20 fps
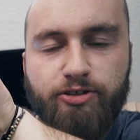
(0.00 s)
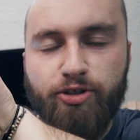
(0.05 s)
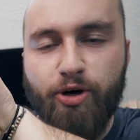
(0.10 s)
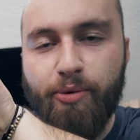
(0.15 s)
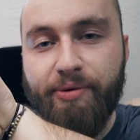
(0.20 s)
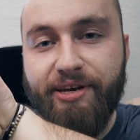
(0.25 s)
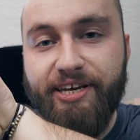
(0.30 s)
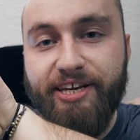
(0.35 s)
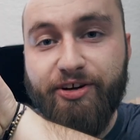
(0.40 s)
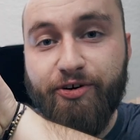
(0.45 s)
So
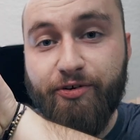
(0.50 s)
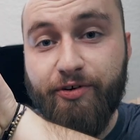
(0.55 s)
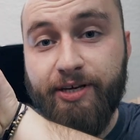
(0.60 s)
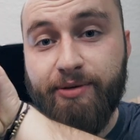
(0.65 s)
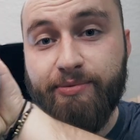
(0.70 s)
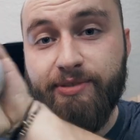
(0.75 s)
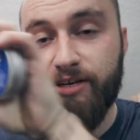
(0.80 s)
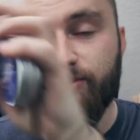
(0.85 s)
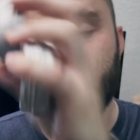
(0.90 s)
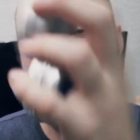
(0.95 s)
many
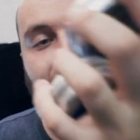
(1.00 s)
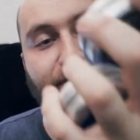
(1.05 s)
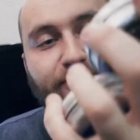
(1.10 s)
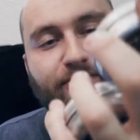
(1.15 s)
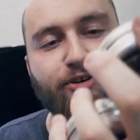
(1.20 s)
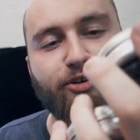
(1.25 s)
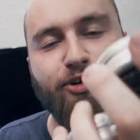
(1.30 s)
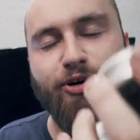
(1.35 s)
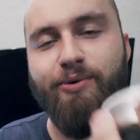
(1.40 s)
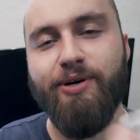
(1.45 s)
creams, I don't
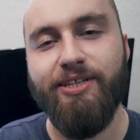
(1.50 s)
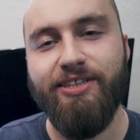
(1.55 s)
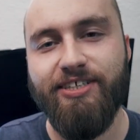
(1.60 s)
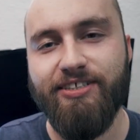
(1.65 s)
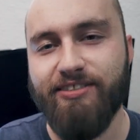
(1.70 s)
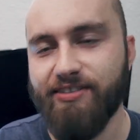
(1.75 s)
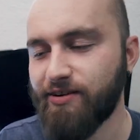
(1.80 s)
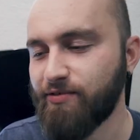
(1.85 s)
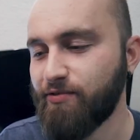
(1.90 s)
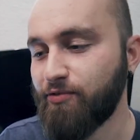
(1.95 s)
even know what
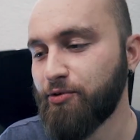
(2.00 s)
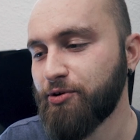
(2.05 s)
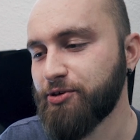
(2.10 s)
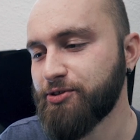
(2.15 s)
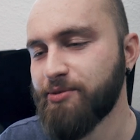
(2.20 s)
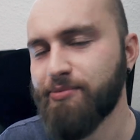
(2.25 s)
these are for.